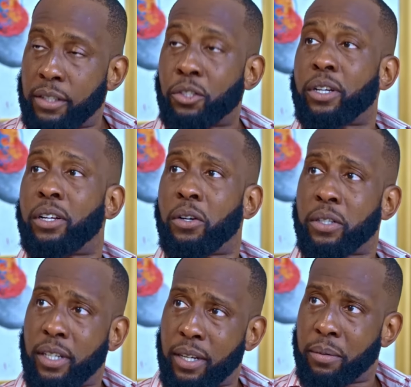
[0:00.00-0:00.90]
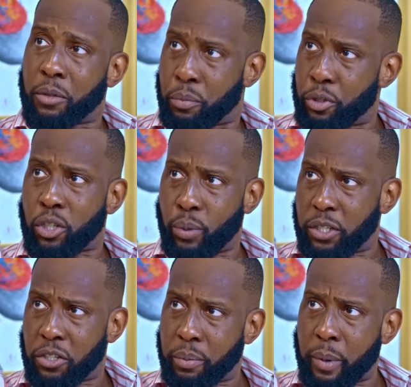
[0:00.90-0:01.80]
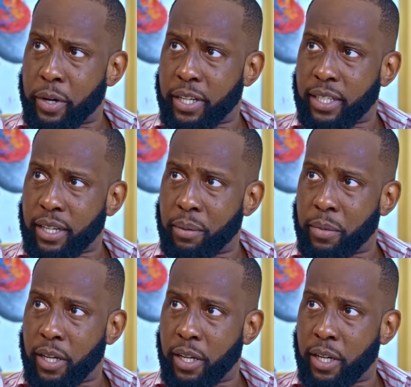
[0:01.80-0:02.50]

It took a long time. You just went to the supermarket and came